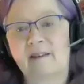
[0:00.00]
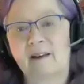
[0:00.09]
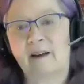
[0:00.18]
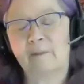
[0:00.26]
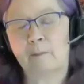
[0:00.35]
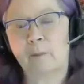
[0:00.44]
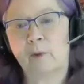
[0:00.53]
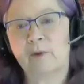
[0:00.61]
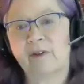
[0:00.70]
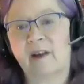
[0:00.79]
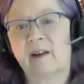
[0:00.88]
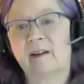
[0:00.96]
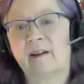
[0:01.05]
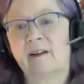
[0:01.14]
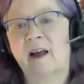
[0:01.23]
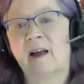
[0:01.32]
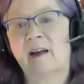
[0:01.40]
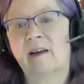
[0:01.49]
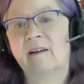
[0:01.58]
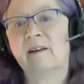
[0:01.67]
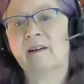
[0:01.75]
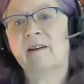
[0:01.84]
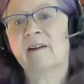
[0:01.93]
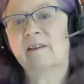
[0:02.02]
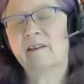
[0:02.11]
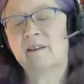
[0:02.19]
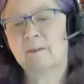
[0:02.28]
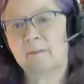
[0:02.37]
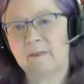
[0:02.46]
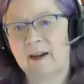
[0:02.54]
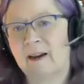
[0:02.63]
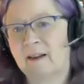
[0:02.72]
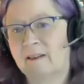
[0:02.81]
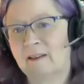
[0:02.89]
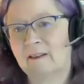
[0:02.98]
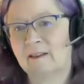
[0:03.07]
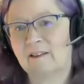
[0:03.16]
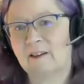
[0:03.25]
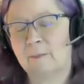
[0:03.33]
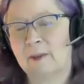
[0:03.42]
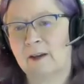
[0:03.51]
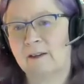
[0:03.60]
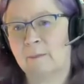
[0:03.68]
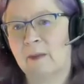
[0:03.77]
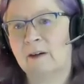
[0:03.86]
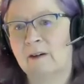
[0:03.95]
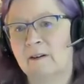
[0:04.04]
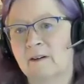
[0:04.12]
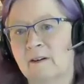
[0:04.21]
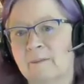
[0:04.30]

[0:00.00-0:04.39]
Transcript: got a more solid line than anything that's going to be on the monitor. And